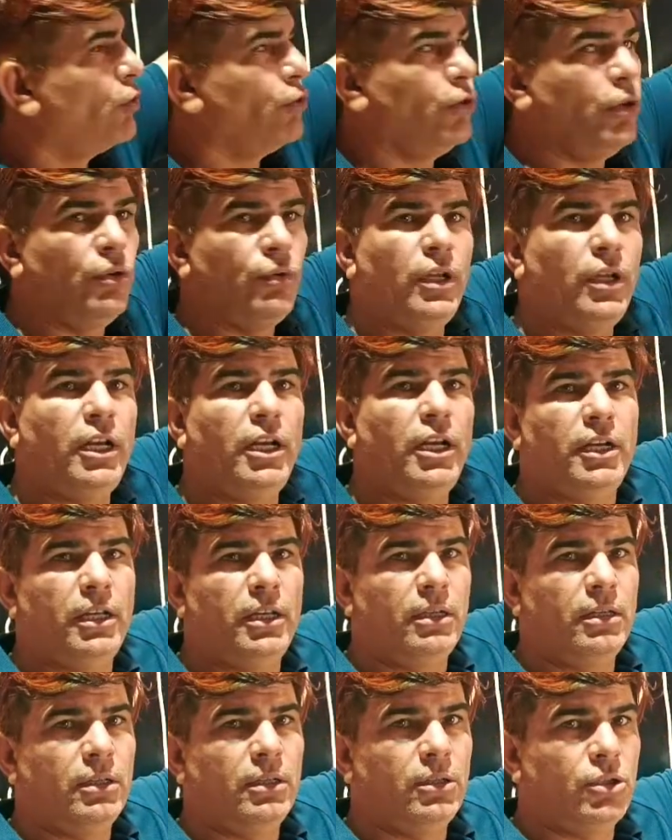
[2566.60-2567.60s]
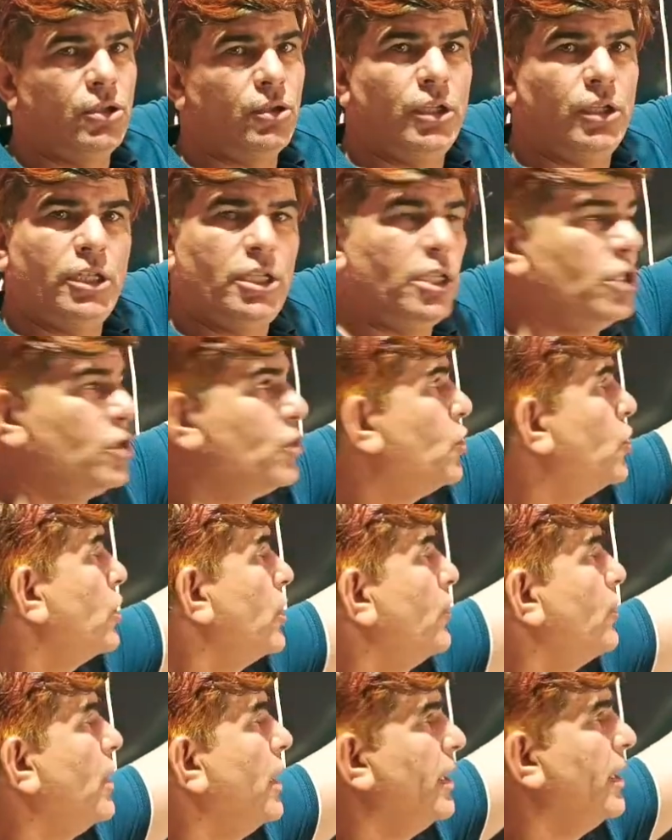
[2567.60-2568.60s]
to infinity. So this is not
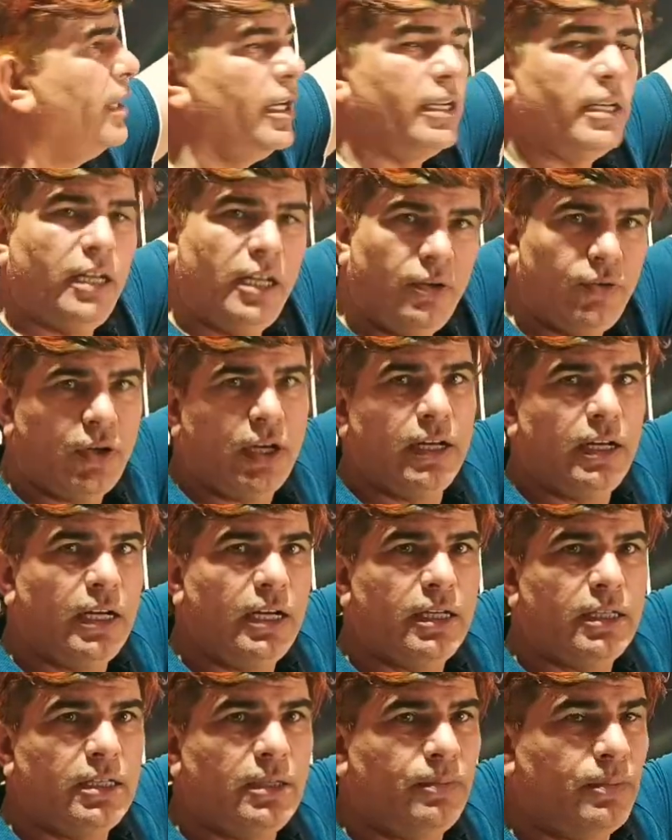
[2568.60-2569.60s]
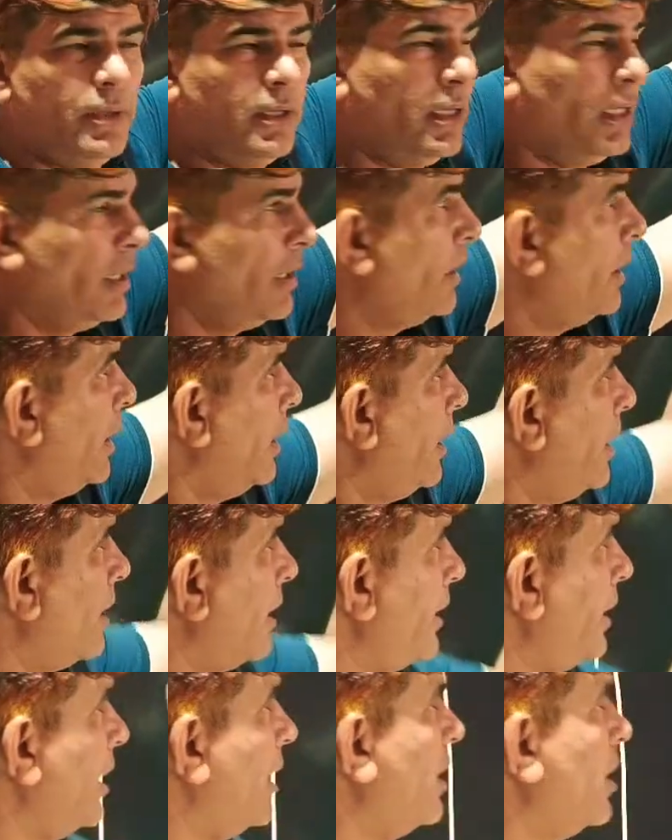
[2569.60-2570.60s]
a infinite GP. And
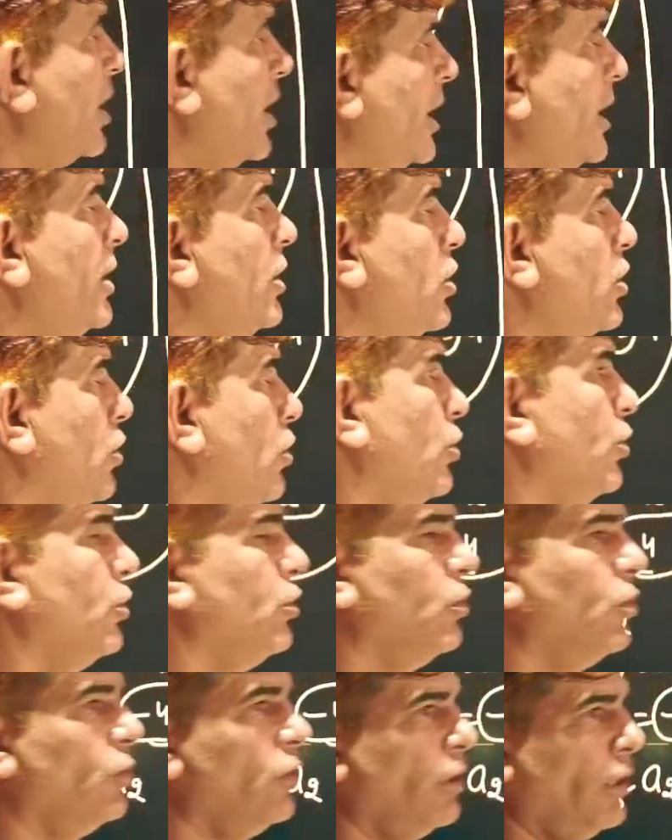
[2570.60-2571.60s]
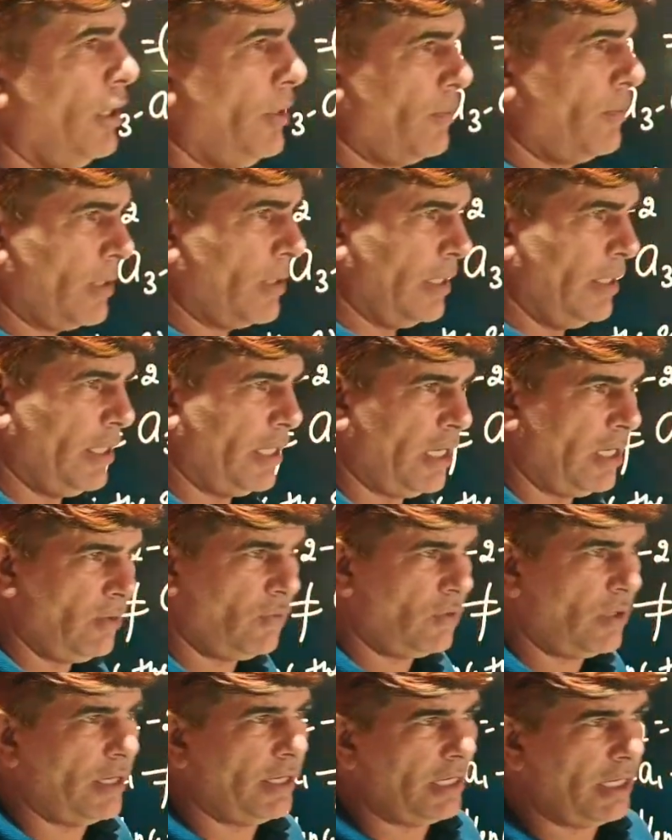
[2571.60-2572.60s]
I already told you, if contain
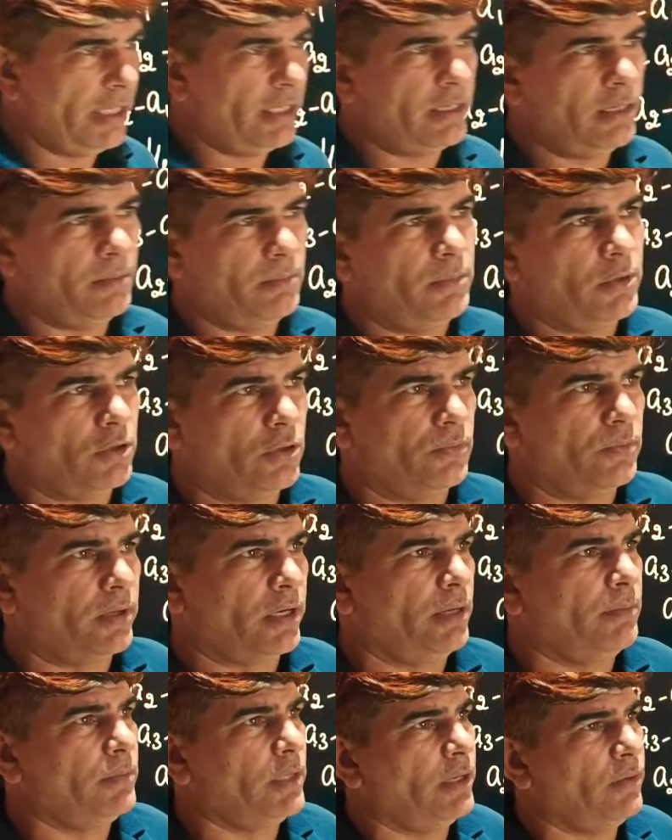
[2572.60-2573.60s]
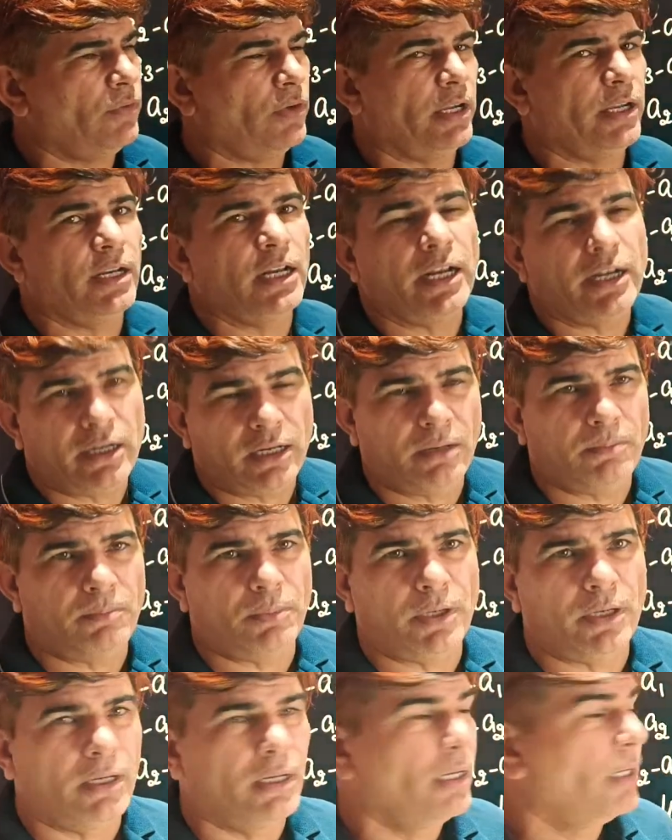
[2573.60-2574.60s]
finite number of terms, then finite
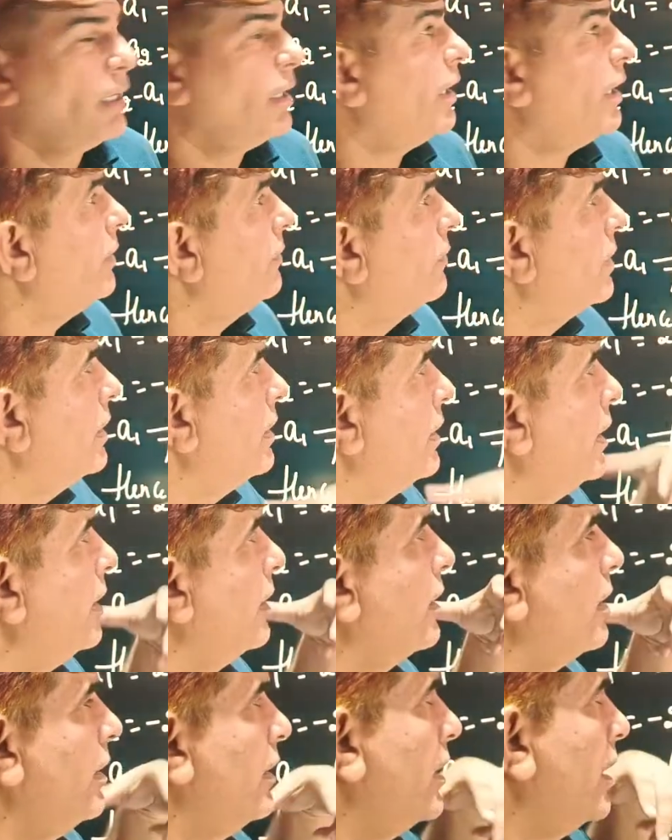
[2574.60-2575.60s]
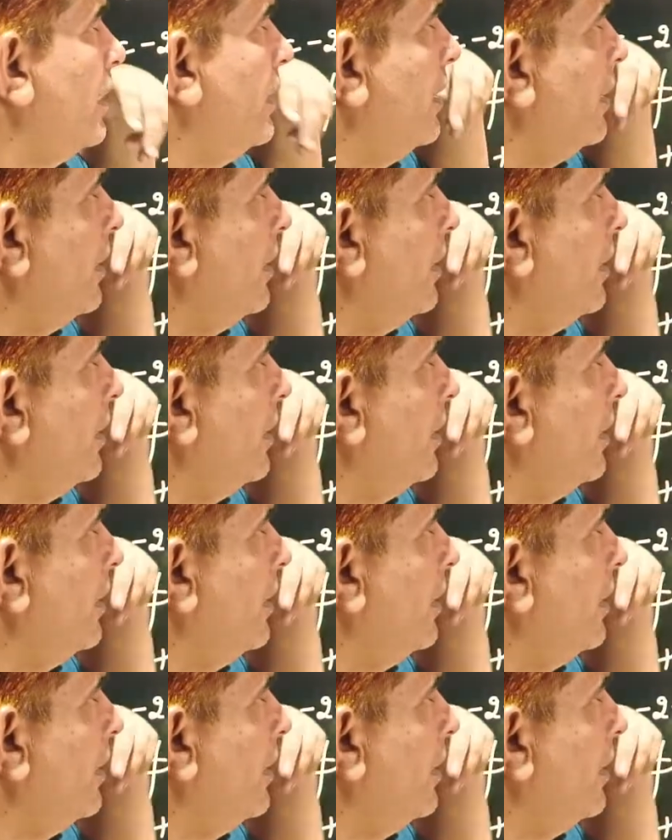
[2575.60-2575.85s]
AP. And if contain